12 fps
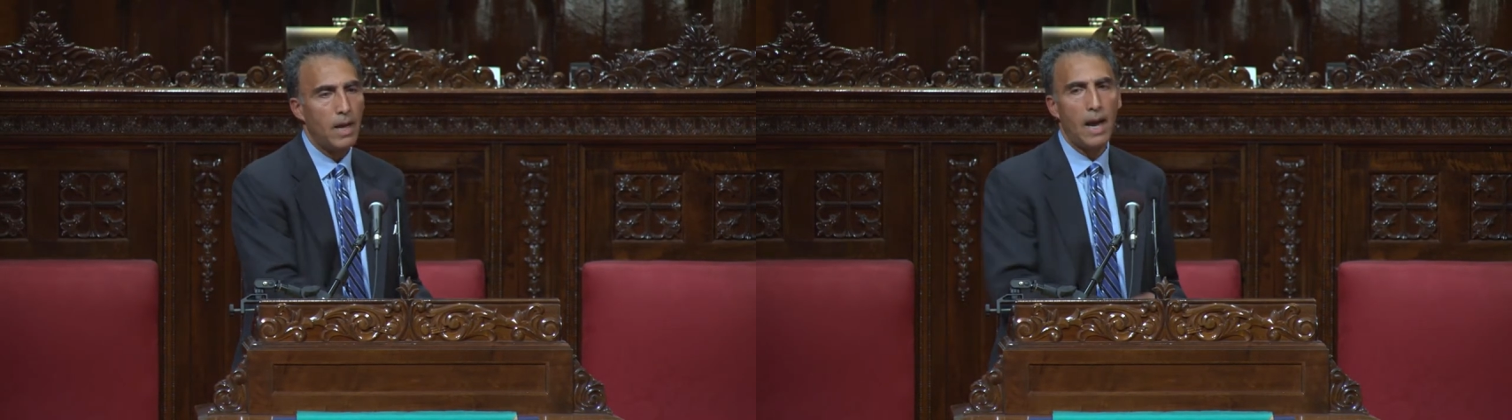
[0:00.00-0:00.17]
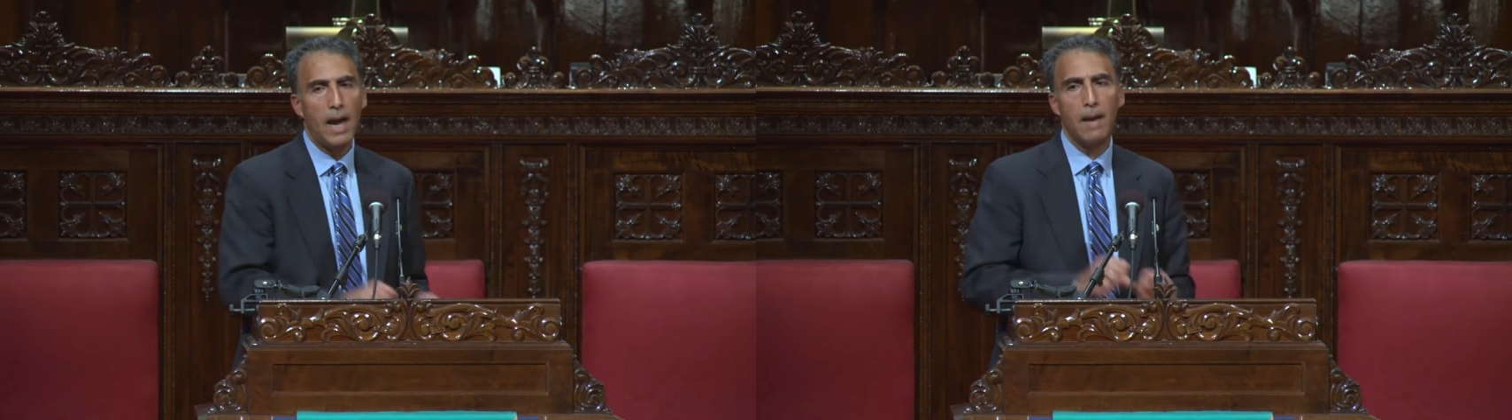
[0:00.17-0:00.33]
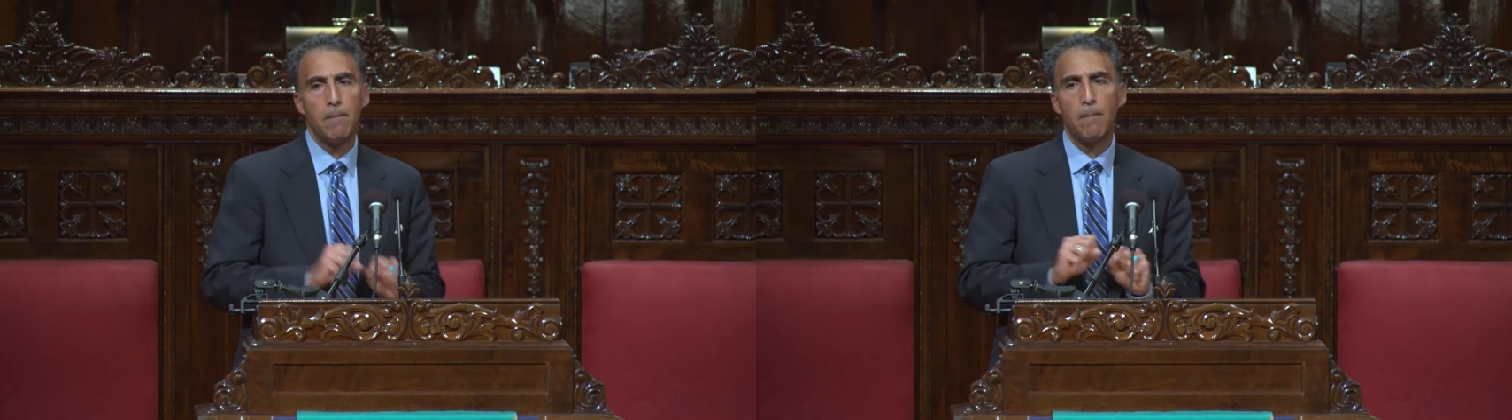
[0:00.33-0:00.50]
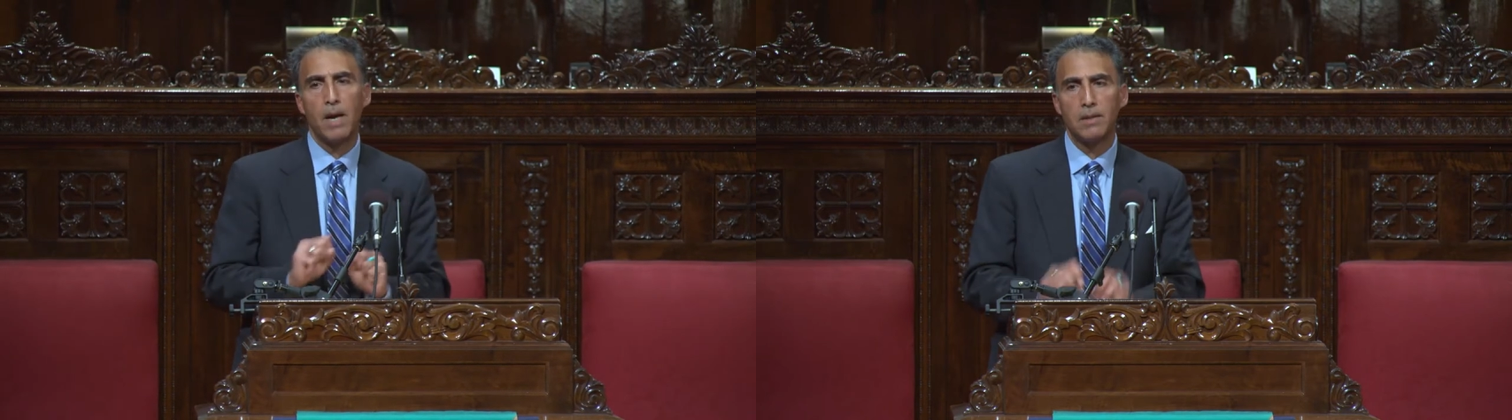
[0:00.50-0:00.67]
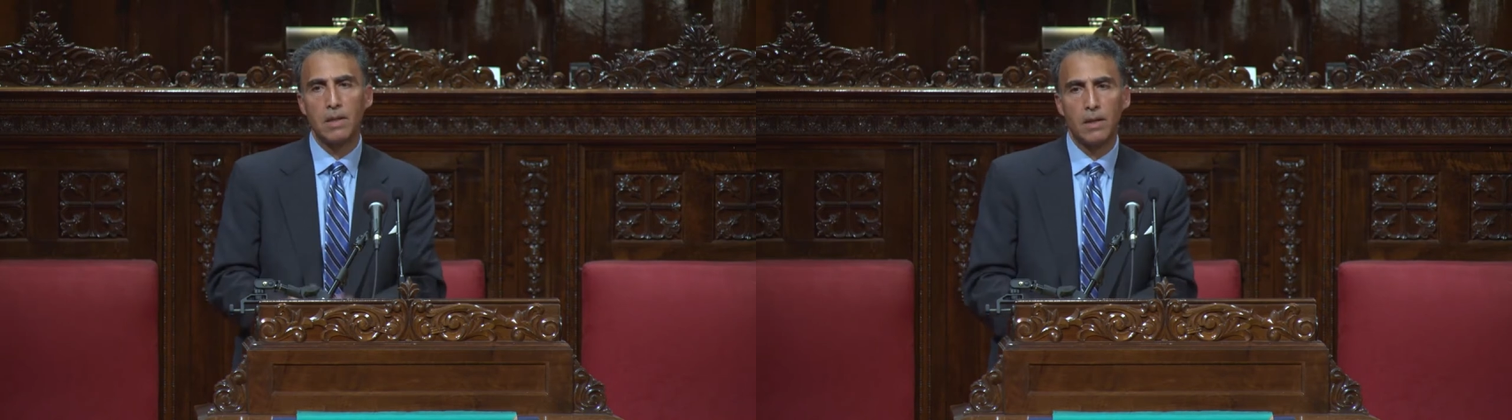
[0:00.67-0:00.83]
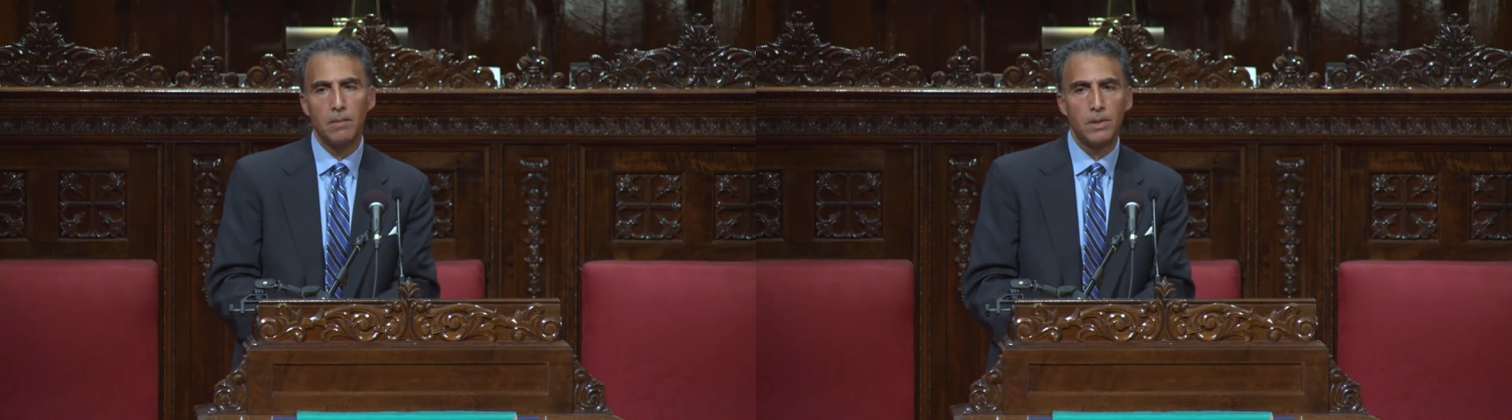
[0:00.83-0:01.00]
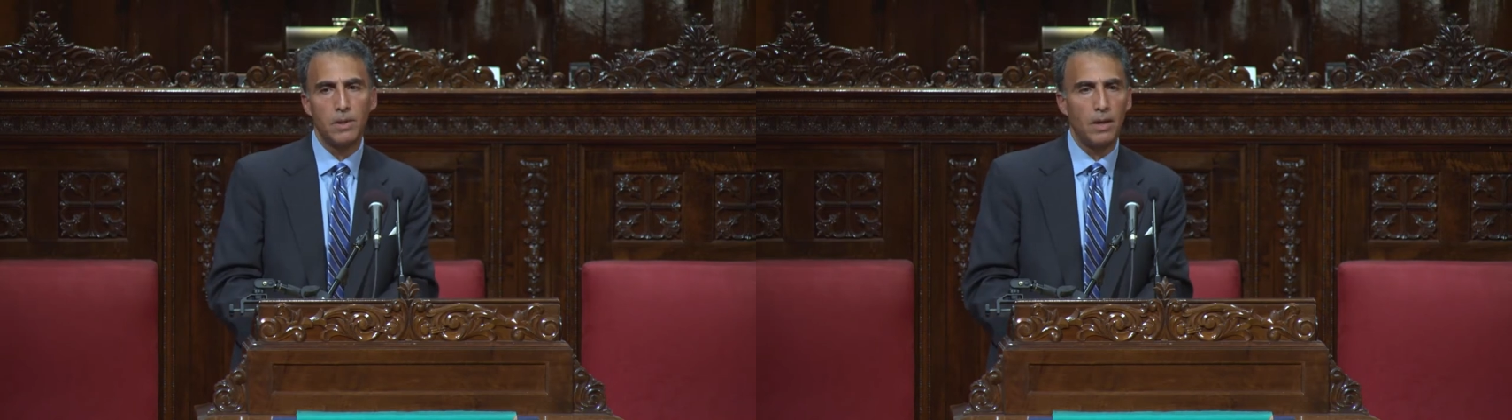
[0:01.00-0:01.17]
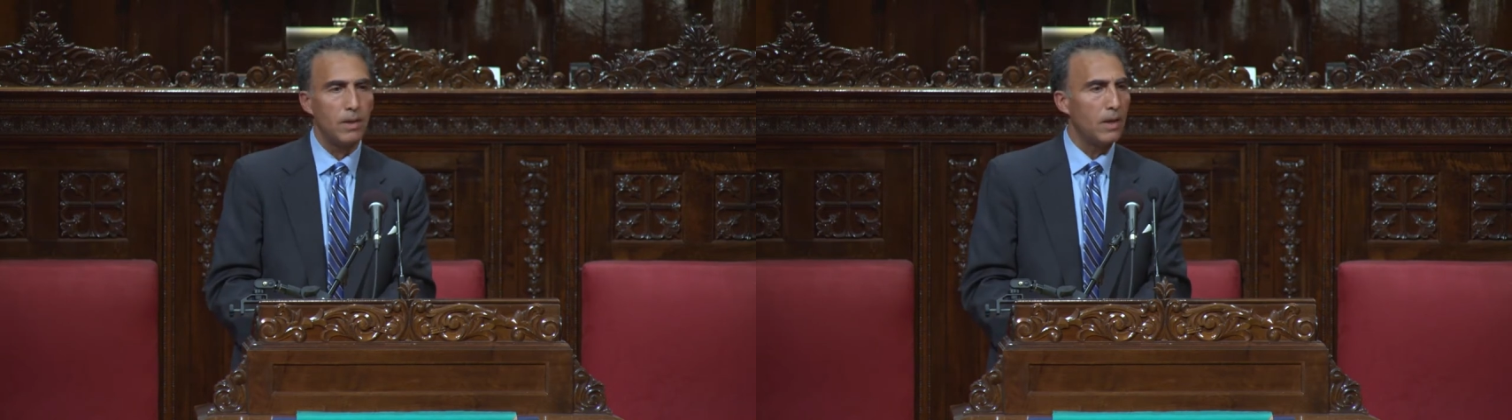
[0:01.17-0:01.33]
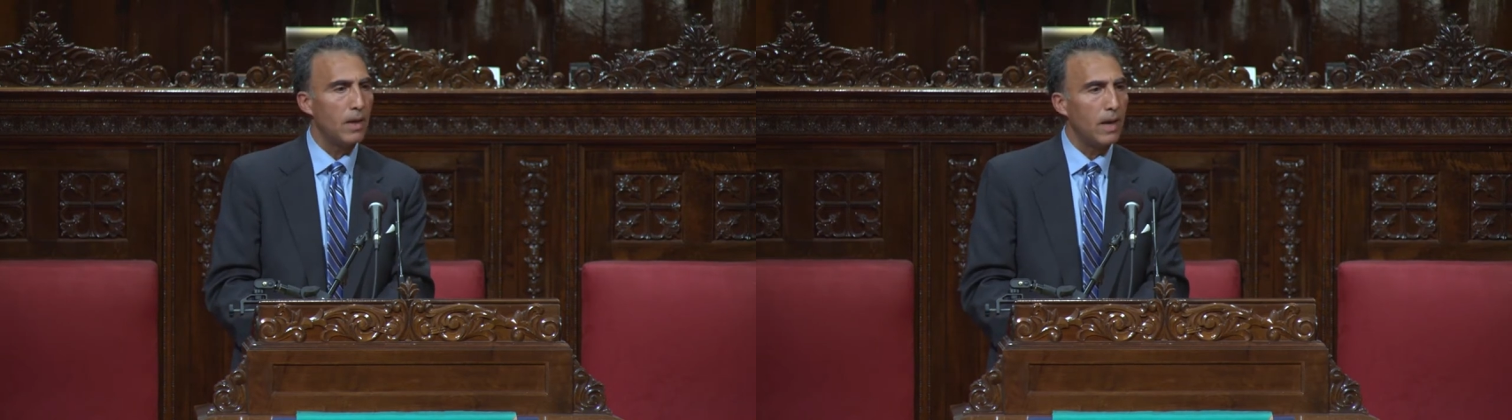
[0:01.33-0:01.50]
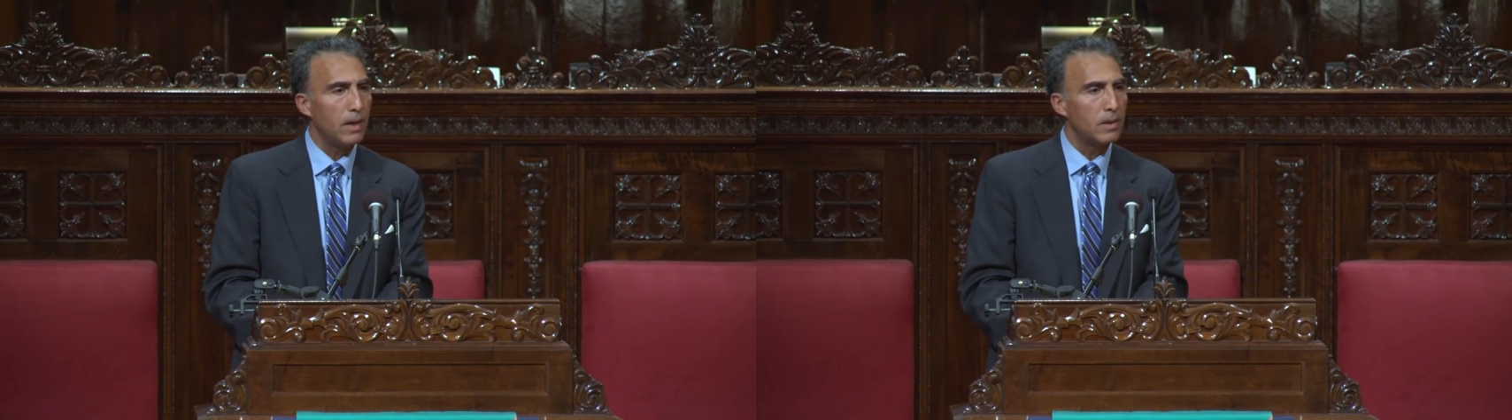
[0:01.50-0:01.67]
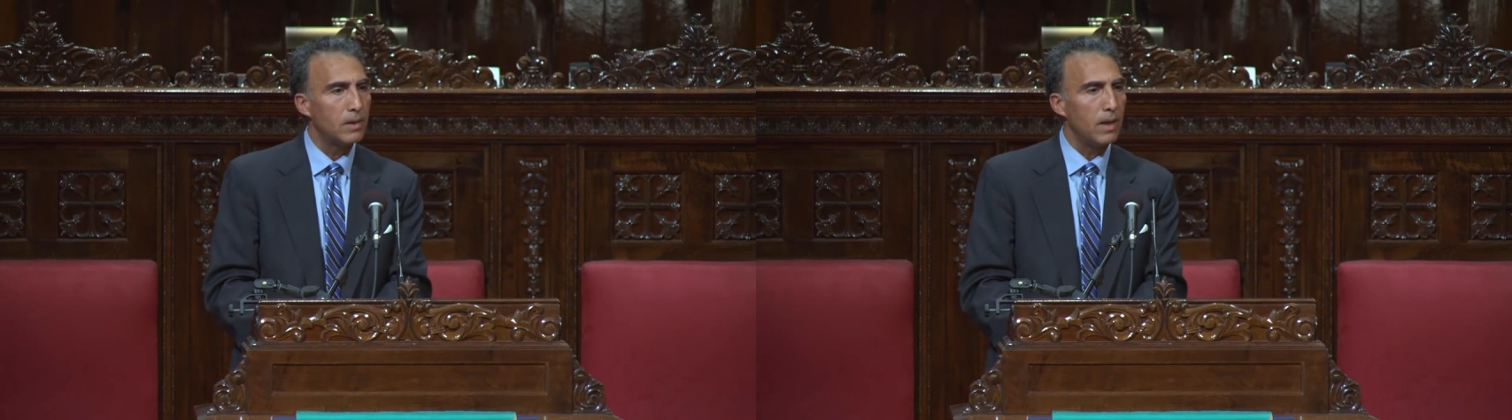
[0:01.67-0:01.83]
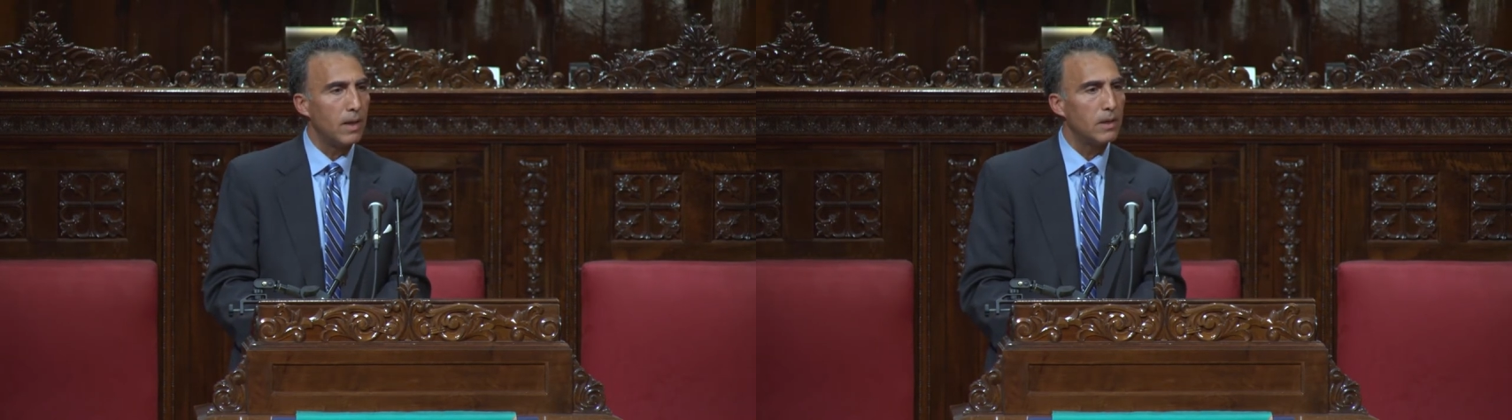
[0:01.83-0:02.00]
and Muslims in the United
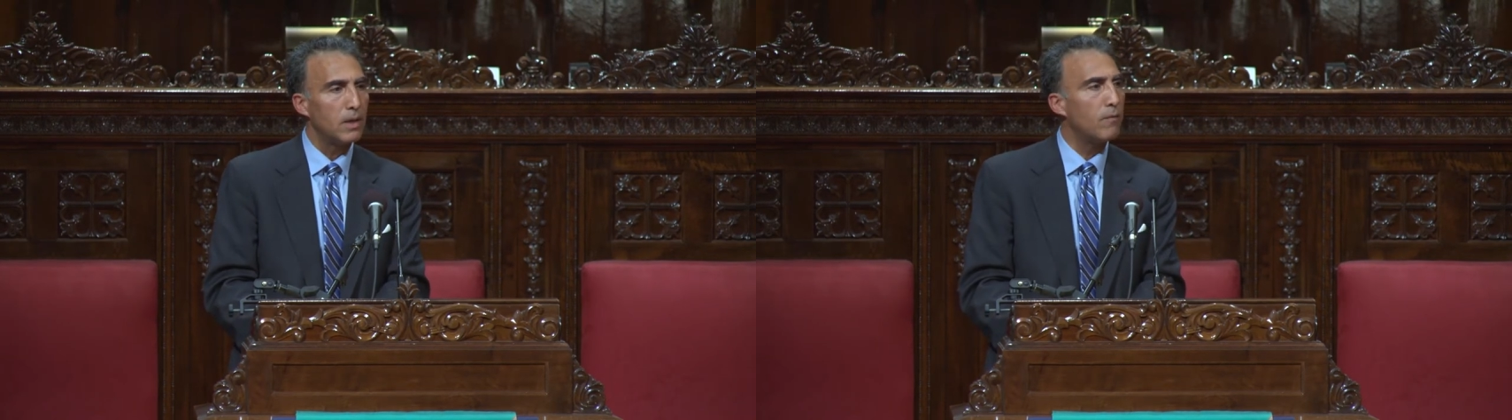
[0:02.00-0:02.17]
States.